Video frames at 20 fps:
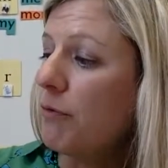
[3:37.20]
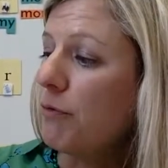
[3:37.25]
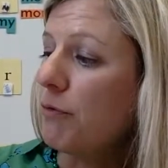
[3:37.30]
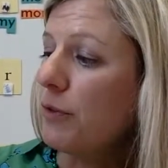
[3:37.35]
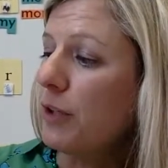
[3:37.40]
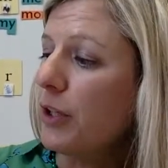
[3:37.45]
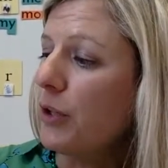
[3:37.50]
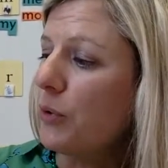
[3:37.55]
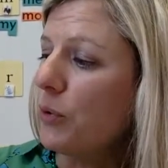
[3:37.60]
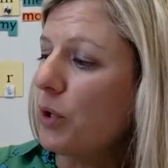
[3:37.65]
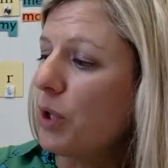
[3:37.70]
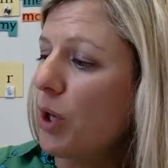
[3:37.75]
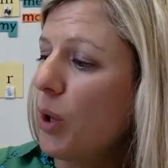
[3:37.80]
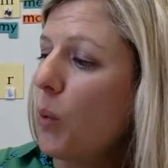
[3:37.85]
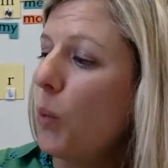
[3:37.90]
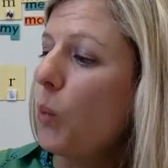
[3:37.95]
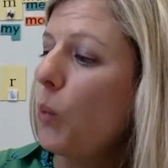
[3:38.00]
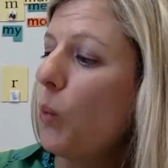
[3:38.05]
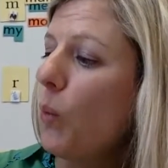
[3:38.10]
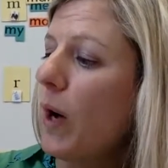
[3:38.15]
Fluke,
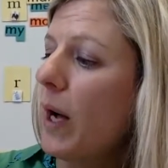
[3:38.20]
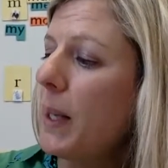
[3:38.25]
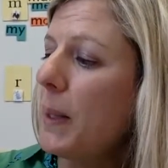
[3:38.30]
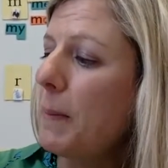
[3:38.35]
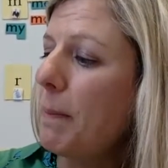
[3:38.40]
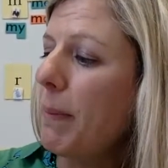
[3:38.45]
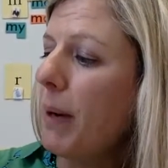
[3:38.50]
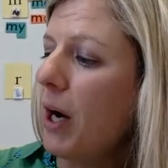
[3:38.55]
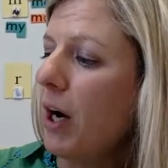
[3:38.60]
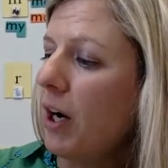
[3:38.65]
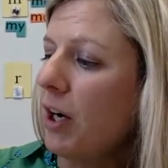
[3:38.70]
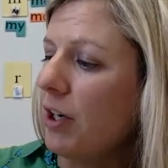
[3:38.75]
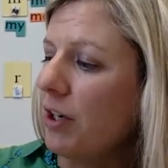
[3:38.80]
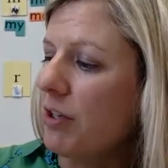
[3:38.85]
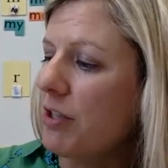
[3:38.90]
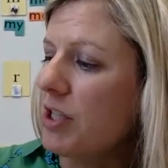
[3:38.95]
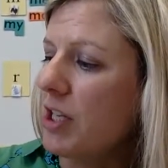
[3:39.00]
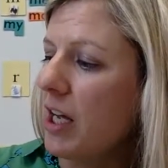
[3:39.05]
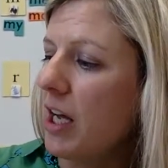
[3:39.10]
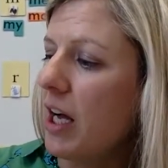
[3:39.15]
one
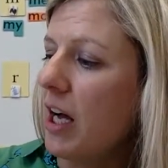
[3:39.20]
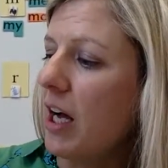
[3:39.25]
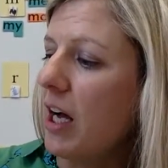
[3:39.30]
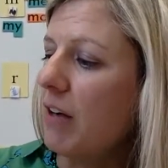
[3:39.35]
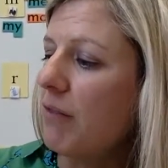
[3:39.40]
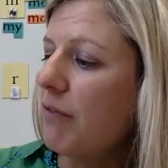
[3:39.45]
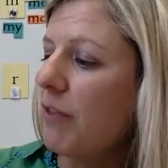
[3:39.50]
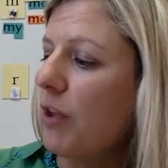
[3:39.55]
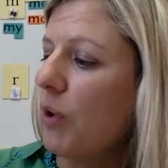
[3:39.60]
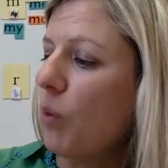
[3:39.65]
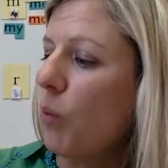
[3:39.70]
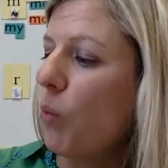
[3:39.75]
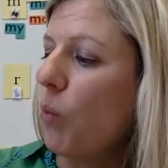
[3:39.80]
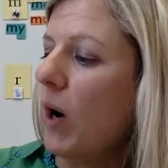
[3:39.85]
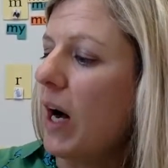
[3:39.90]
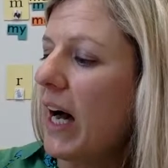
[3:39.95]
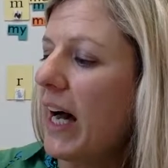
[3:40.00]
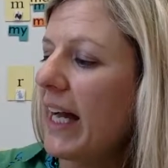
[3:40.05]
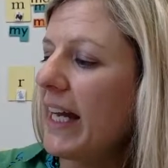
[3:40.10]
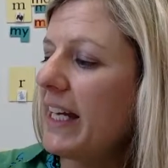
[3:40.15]
part of the
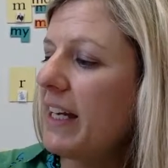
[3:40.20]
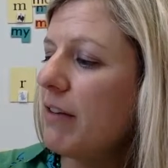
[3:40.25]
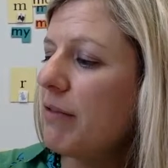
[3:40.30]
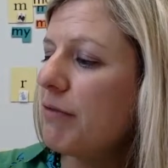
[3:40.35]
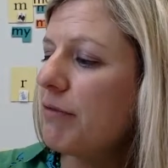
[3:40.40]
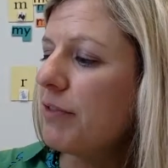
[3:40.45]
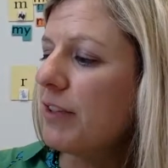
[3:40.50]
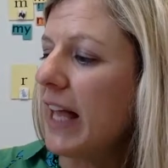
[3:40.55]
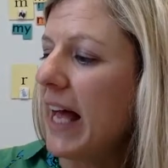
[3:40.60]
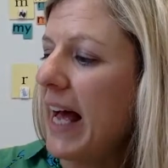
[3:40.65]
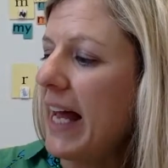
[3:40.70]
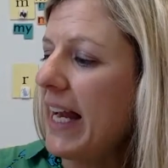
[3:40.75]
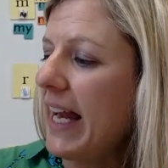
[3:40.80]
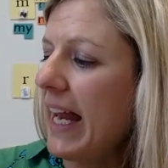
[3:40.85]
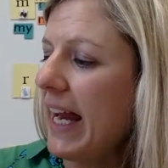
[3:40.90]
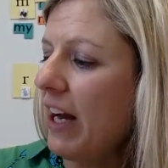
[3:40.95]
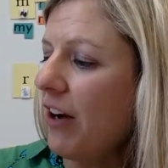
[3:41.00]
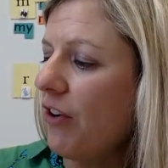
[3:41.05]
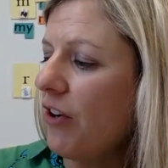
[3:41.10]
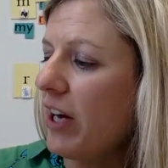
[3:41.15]
wide, flat
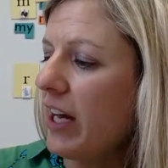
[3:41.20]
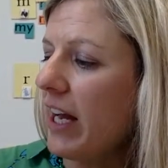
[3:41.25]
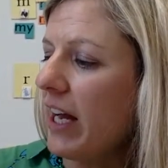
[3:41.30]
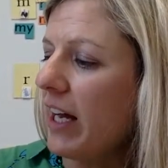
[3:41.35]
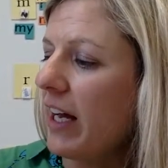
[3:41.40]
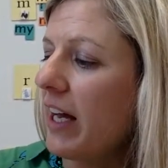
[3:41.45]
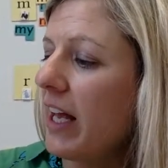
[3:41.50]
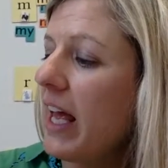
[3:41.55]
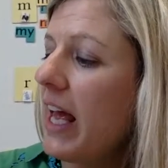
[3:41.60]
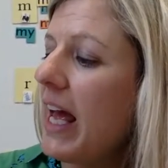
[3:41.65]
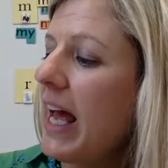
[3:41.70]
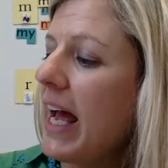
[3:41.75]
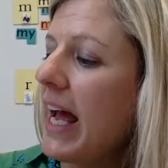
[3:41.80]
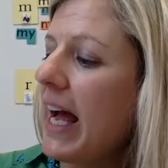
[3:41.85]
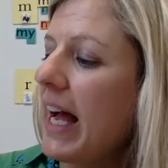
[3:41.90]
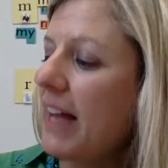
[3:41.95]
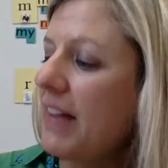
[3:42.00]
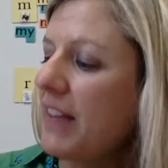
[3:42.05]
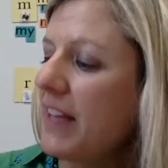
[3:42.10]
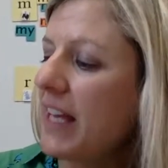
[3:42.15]
area
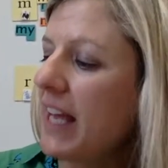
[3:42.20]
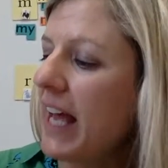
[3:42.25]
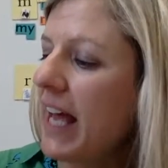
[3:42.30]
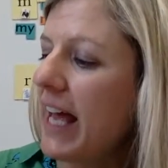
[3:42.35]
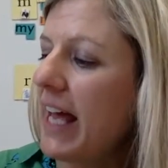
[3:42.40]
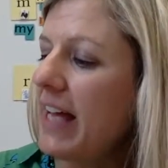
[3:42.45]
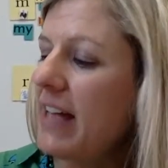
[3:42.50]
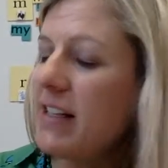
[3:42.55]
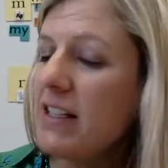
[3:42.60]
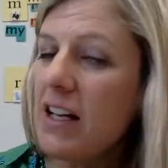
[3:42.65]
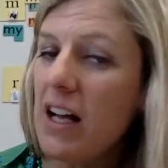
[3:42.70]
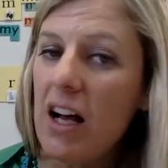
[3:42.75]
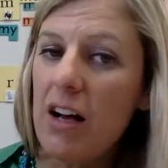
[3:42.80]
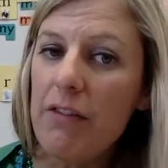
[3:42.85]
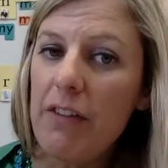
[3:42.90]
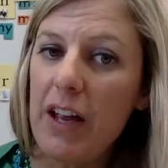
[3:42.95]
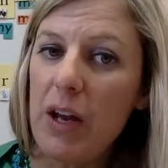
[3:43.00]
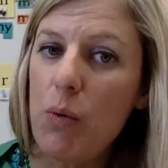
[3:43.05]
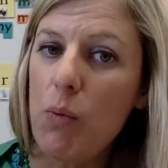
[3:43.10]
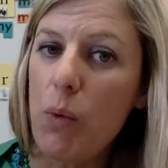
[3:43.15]
at the end of
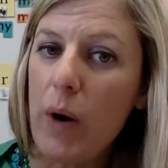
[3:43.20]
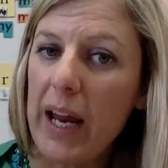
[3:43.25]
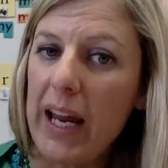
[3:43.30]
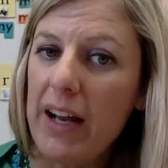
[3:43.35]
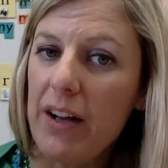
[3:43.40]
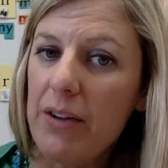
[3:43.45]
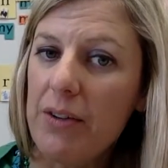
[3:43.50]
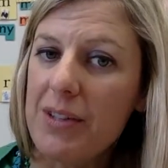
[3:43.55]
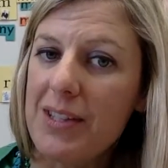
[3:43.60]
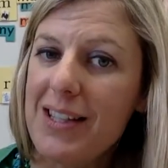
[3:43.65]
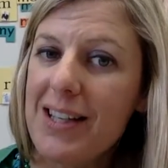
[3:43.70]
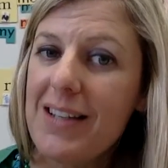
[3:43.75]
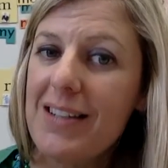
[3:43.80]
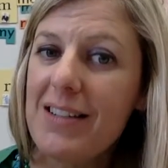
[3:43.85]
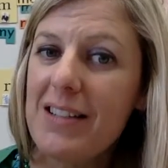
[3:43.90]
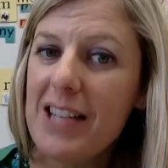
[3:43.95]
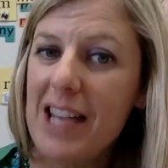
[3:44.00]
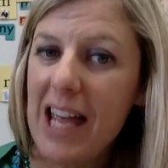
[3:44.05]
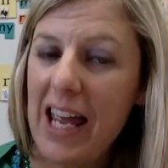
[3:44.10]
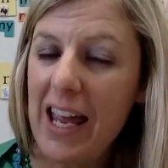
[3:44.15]
a whale's
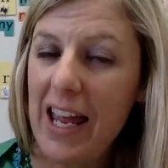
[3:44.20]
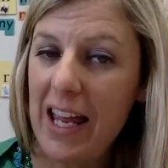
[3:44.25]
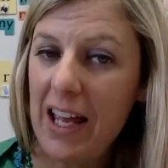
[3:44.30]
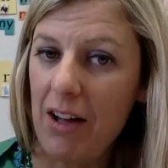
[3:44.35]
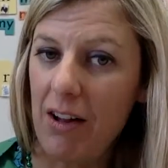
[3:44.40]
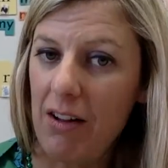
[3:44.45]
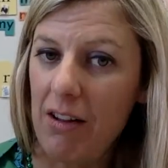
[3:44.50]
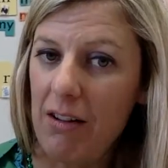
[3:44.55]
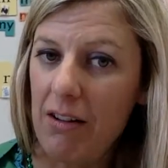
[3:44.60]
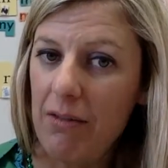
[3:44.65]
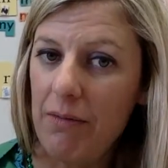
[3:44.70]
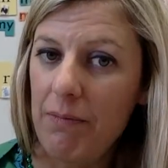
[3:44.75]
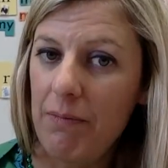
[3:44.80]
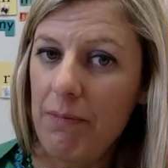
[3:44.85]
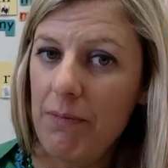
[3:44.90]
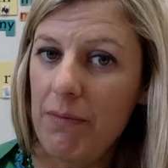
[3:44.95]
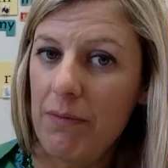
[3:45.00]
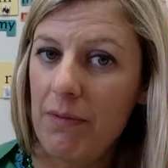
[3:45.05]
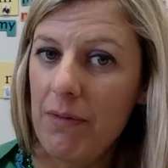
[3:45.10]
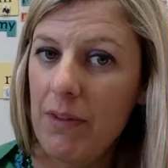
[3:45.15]
tail.
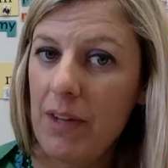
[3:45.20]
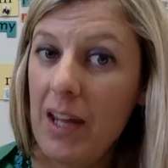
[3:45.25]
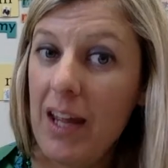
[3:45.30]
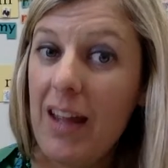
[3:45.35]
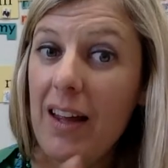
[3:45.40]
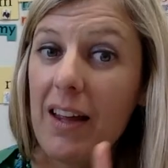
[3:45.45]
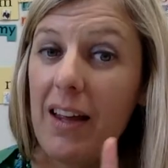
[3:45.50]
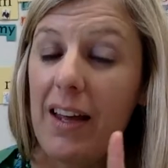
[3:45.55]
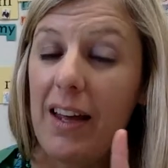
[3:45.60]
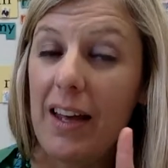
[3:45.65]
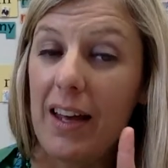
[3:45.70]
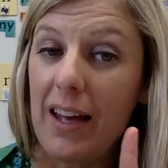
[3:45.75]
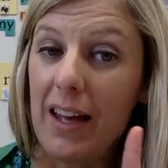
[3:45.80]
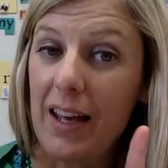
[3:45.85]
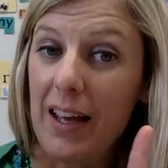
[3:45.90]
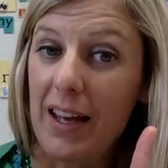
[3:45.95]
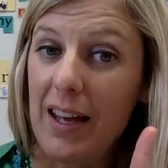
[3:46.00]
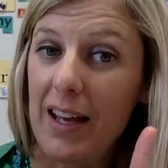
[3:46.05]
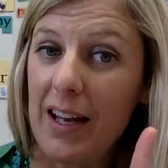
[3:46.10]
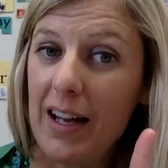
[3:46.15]

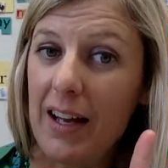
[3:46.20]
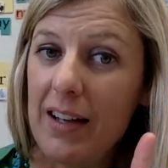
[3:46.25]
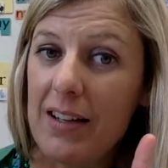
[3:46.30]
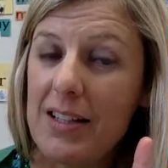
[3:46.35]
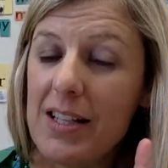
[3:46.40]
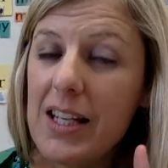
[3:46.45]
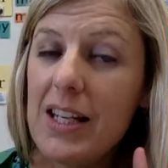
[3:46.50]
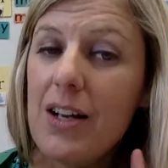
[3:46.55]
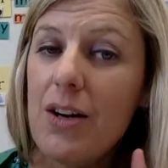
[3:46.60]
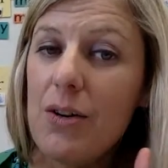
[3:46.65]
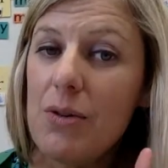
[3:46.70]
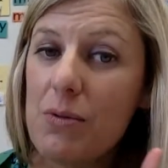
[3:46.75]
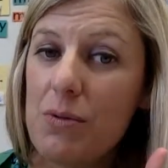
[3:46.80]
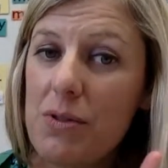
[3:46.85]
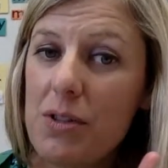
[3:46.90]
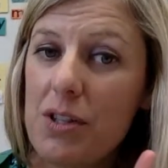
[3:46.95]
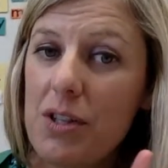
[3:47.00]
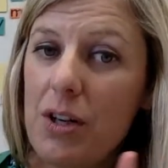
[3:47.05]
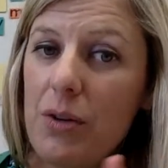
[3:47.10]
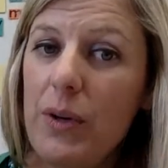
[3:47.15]
And he
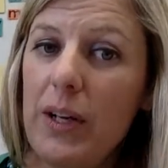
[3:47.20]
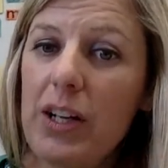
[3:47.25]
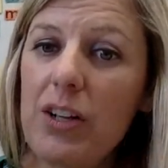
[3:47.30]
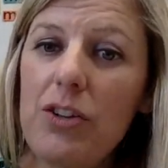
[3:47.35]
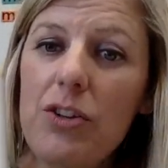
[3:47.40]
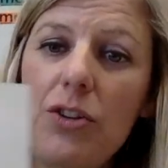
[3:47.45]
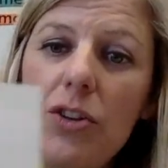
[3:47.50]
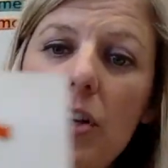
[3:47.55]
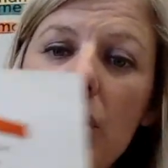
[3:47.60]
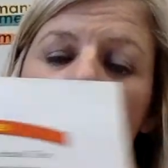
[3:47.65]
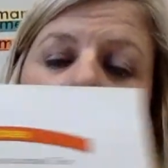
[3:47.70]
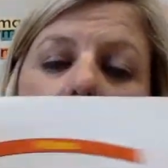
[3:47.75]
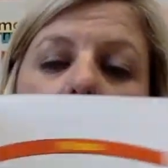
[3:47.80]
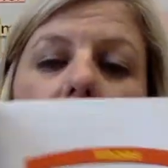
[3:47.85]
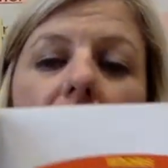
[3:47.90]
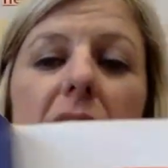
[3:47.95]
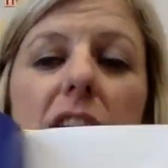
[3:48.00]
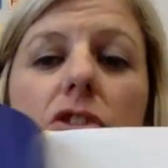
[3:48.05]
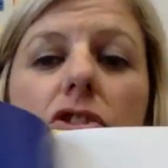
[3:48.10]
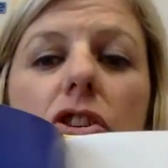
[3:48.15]
also included a
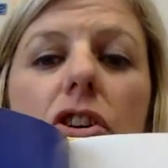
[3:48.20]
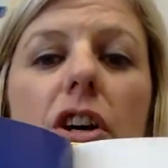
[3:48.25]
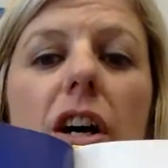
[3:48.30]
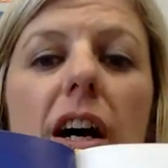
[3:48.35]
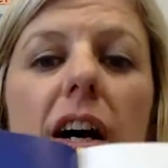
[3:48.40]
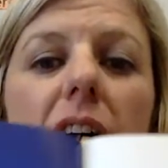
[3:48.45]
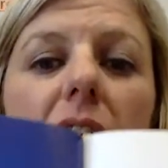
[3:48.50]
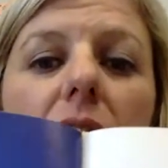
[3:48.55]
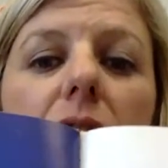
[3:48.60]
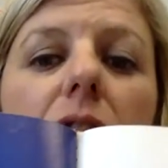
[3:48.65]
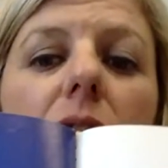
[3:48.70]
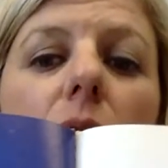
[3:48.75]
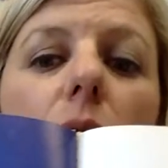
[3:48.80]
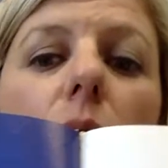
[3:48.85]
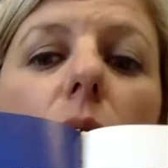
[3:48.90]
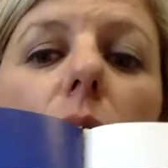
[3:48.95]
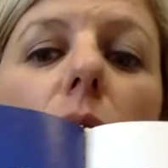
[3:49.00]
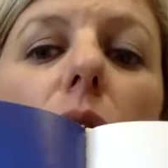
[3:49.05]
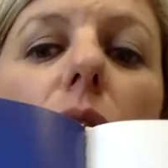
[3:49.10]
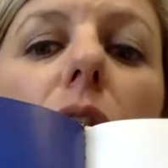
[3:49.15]
picture of
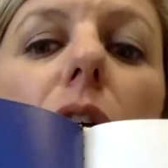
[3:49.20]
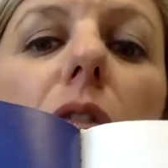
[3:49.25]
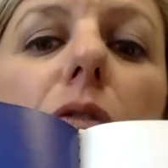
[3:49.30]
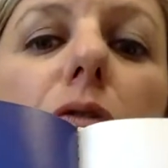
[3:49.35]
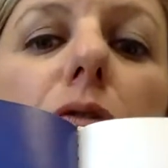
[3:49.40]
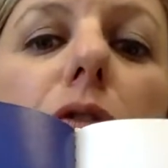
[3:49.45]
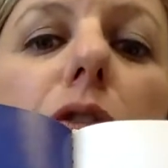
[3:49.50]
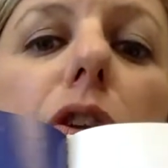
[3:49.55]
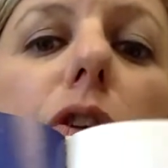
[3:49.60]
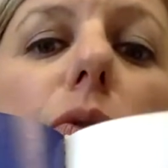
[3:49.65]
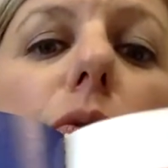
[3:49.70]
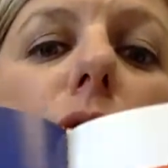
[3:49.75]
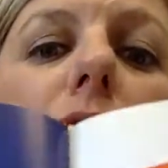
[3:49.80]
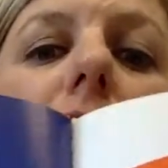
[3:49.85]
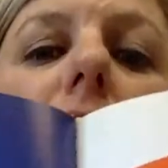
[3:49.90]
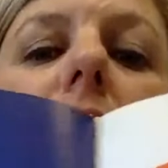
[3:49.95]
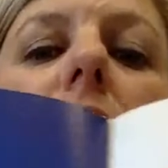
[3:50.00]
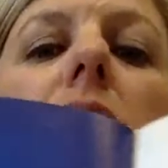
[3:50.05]
the fluke.